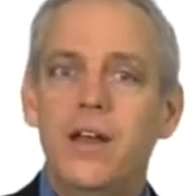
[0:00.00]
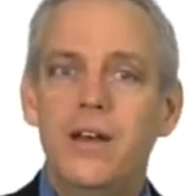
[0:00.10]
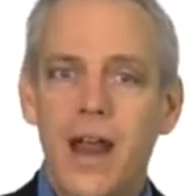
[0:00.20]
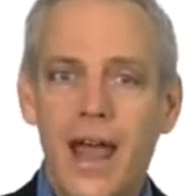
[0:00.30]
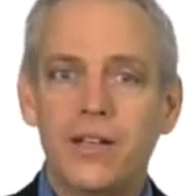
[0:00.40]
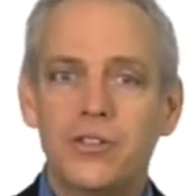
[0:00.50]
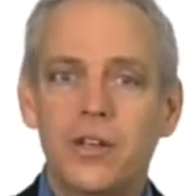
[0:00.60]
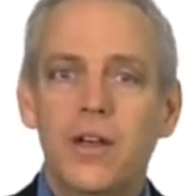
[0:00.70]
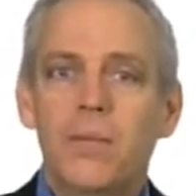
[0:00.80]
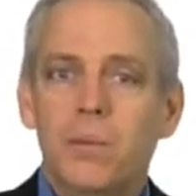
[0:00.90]
Next,
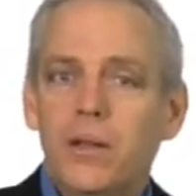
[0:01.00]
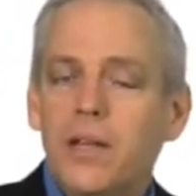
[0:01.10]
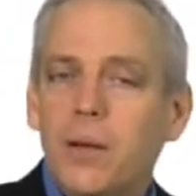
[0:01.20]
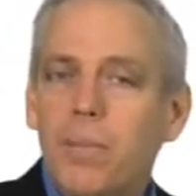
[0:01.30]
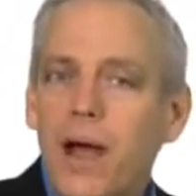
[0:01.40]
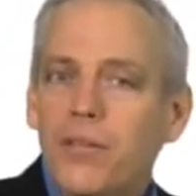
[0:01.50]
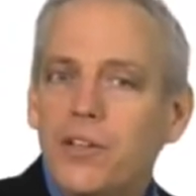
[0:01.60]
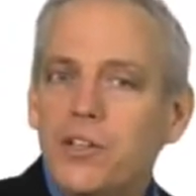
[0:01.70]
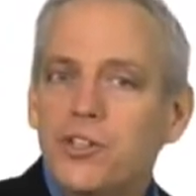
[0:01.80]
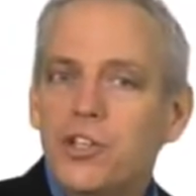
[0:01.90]
building upon the
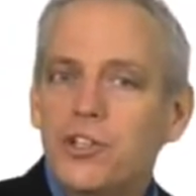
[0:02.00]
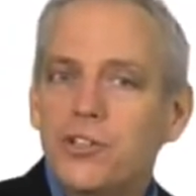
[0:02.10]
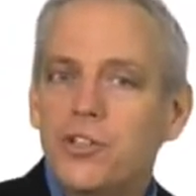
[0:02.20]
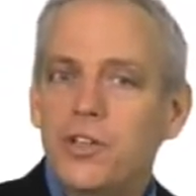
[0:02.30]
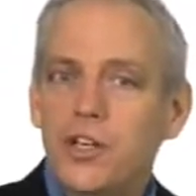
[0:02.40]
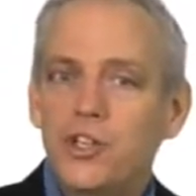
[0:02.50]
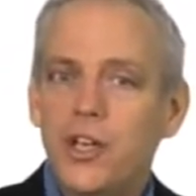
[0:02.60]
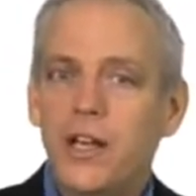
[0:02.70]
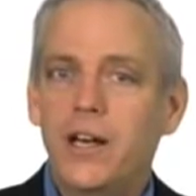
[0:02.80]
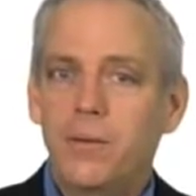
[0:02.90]
decisions
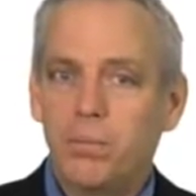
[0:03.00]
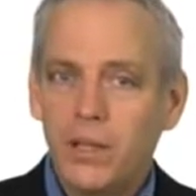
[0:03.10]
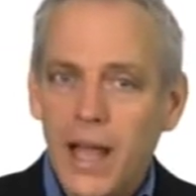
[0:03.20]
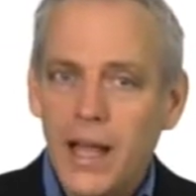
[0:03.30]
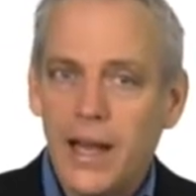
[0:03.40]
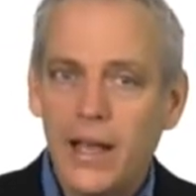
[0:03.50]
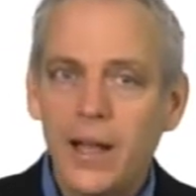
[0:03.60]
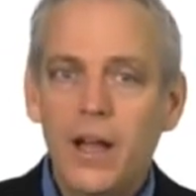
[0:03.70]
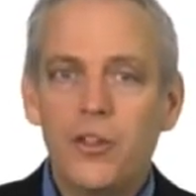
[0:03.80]
initiated in planning,